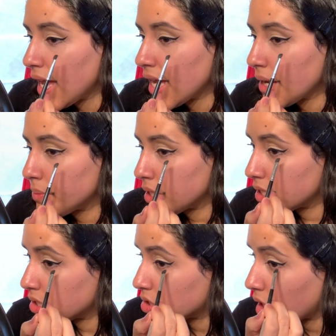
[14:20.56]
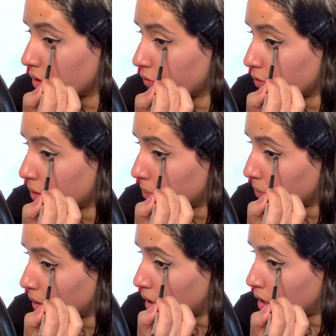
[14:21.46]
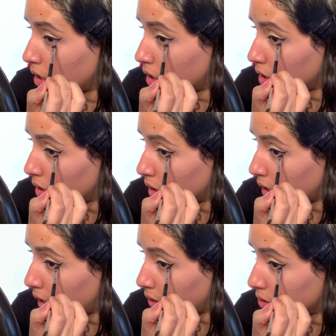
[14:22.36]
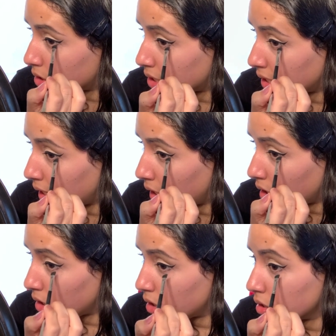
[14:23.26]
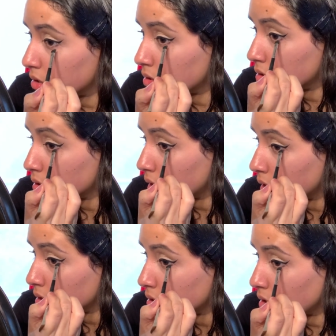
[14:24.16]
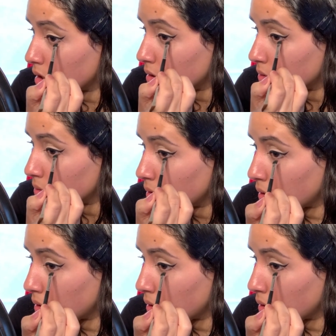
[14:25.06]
And I'm gonna start from here to here, like so.